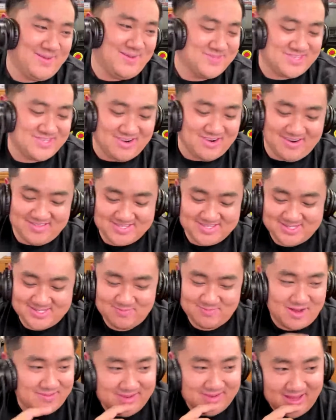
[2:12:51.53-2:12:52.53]
David's
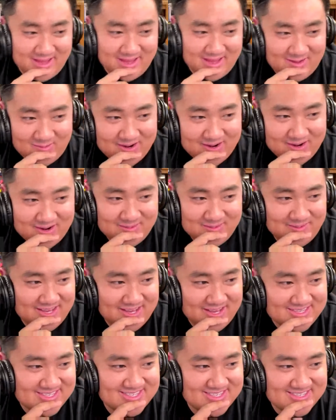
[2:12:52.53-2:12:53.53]
like, it's been
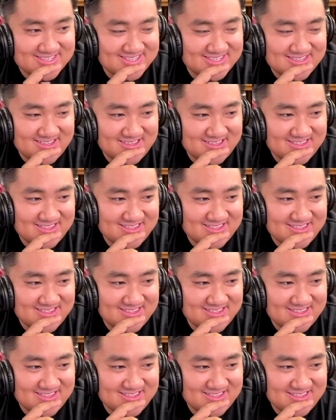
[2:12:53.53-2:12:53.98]
2.5 hours.